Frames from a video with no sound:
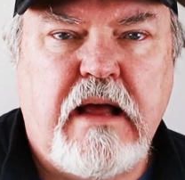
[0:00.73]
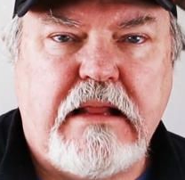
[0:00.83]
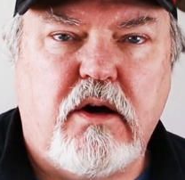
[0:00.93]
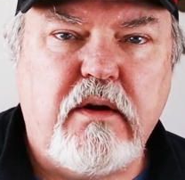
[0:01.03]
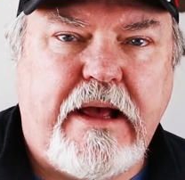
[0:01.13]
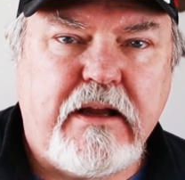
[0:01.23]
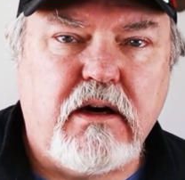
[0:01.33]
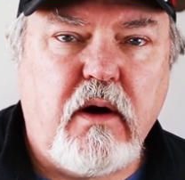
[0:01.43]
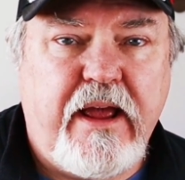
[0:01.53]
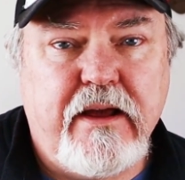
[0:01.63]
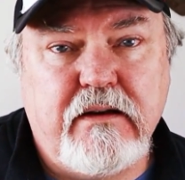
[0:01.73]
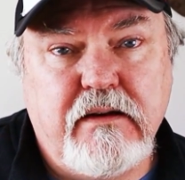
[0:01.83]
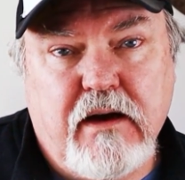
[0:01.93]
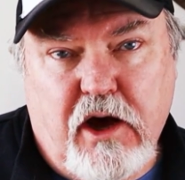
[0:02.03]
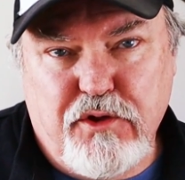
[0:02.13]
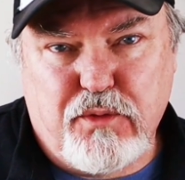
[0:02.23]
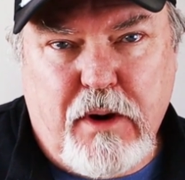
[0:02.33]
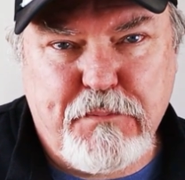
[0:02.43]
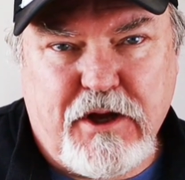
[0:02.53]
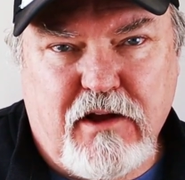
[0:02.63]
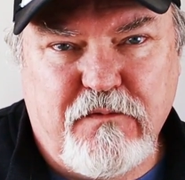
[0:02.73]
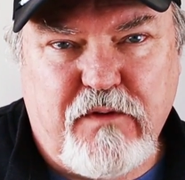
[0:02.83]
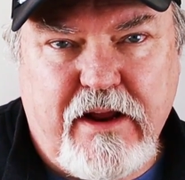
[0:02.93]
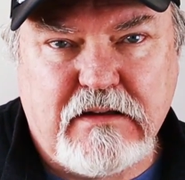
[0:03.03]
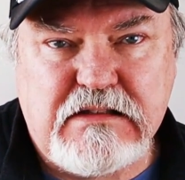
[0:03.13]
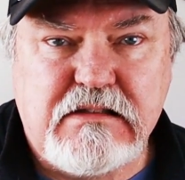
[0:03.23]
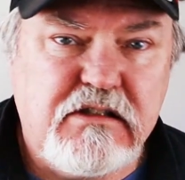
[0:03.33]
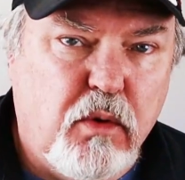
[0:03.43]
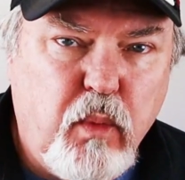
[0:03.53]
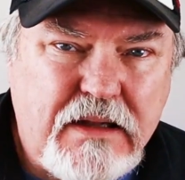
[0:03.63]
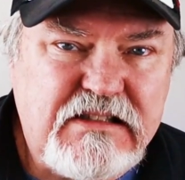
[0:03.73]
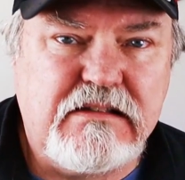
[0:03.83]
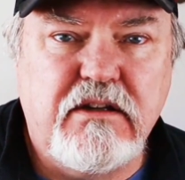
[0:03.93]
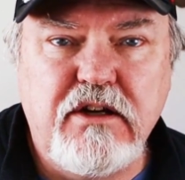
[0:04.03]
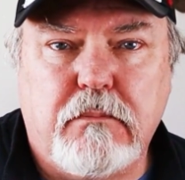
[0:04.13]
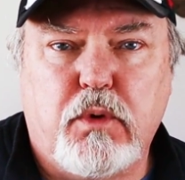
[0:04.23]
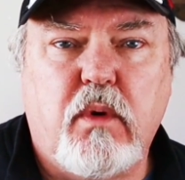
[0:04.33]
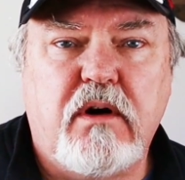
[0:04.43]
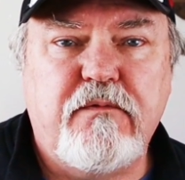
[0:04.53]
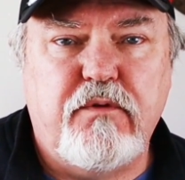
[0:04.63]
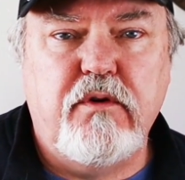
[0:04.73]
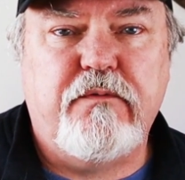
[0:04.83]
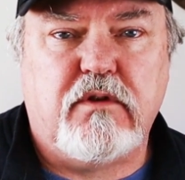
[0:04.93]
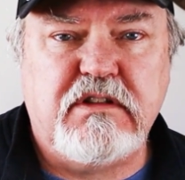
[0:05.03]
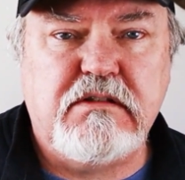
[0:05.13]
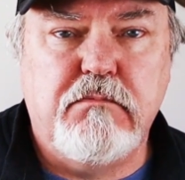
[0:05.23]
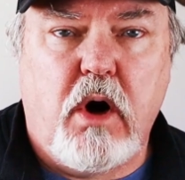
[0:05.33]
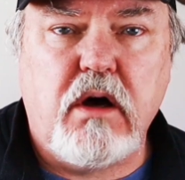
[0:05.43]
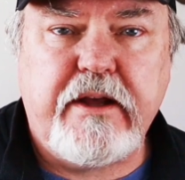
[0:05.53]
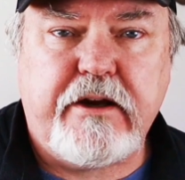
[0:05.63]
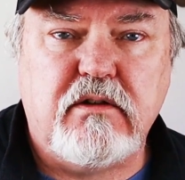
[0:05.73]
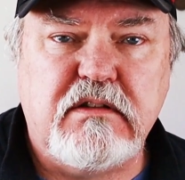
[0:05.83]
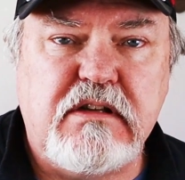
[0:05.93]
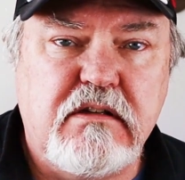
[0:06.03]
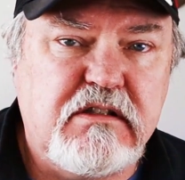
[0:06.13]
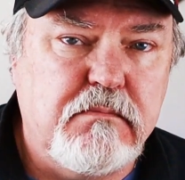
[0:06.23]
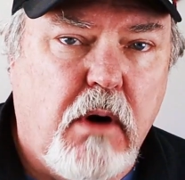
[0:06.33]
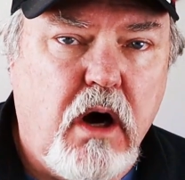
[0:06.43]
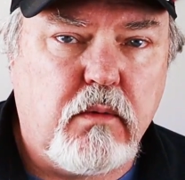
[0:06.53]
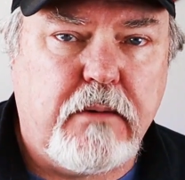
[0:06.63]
Hello Gecko and other reptile fans. So what's the number one food for small geckos, small